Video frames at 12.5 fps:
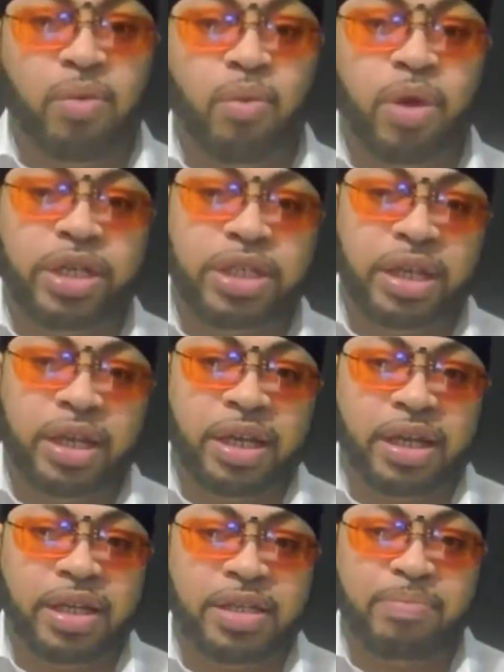which
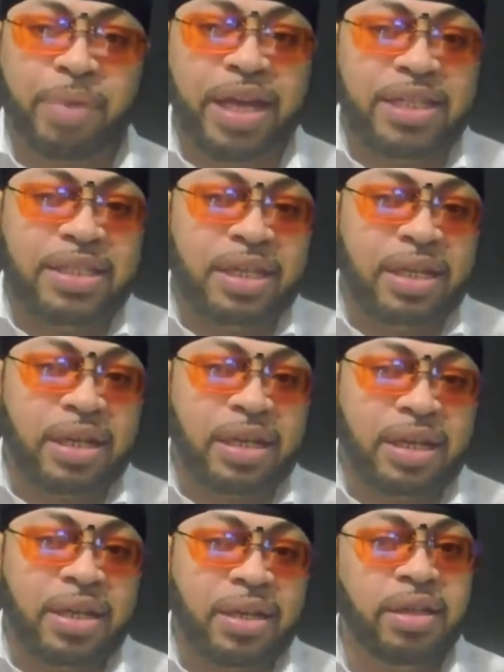is
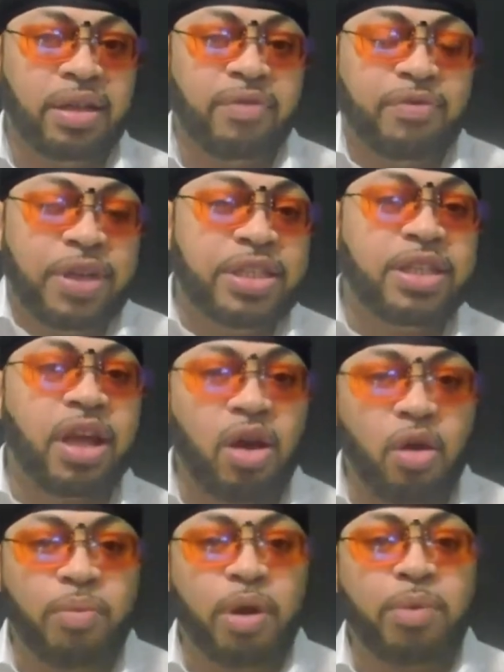basically defeats the
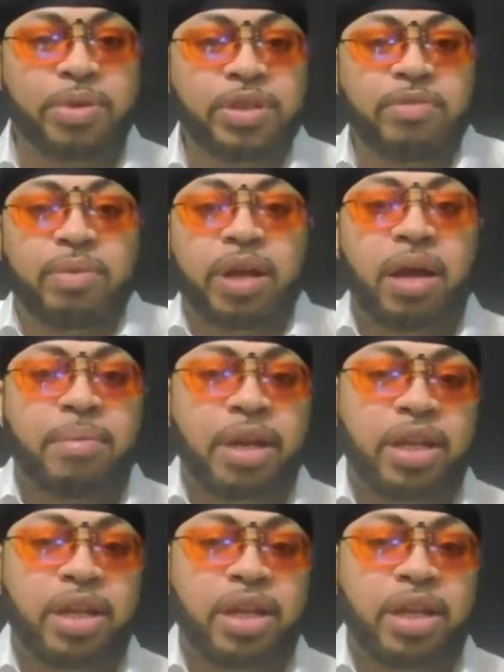whole purpose of becoming a